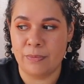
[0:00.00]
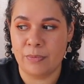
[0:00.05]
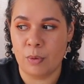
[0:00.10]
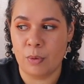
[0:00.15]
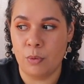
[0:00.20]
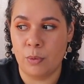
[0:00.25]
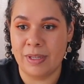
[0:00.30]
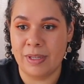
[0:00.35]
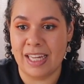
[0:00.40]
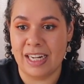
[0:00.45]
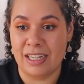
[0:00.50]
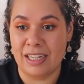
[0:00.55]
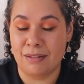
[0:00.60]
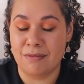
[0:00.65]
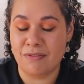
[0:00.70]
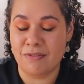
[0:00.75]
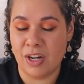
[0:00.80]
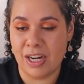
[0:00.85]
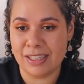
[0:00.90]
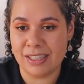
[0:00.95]
we'll be getting
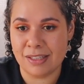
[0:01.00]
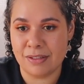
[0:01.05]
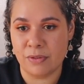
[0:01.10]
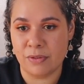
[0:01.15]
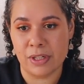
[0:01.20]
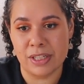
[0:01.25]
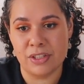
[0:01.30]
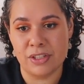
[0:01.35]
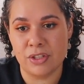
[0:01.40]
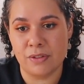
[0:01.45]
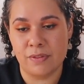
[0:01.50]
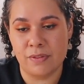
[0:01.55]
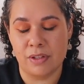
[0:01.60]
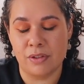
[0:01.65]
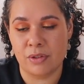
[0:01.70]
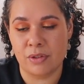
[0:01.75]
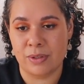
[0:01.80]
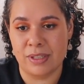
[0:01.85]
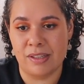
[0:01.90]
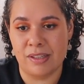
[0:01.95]
advice for each of the
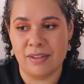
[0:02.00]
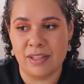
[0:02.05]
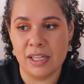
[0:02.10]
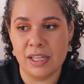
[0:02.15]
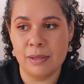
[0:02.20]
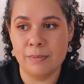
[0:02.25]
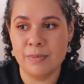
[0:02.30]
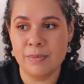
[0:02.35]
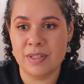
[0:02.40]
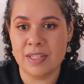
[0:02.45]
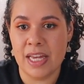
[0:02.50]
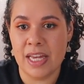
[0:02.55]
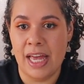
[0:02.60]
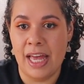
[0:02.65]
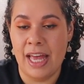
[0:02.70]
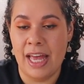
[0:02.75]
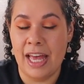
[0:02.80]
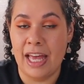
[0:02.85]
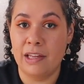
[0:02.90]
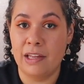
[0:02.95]
3 themes.
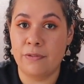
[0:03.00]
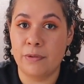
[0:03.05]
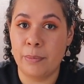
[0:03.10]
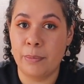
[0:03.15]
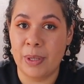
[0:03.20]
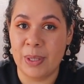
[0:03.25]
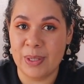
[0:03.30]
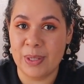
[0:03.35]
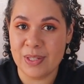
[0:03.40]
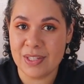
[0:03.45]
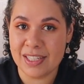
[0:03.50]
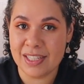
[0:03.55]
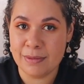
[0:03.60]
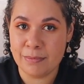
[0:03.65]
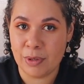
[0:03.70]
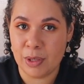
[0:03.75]
If a person